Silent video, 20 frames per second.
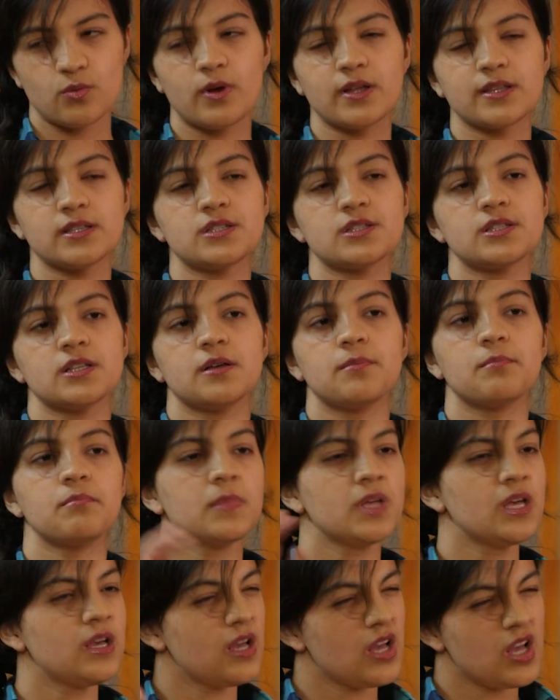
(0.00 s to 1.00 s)
the ones that
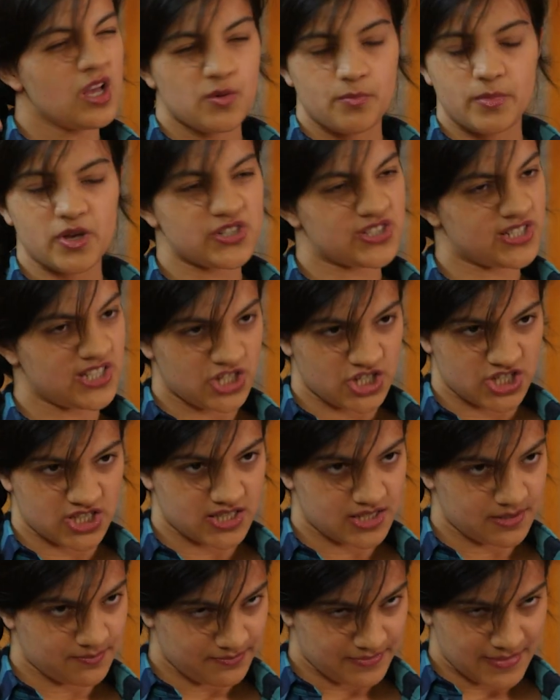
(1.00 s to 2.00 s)
mostly
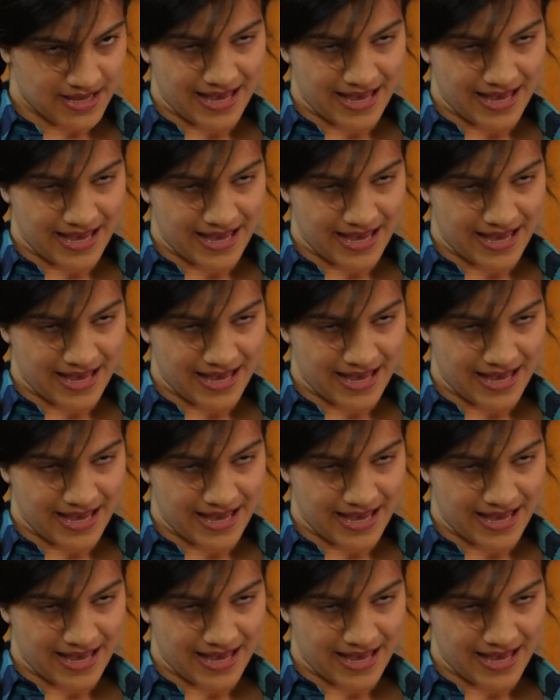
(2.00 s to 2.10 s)
just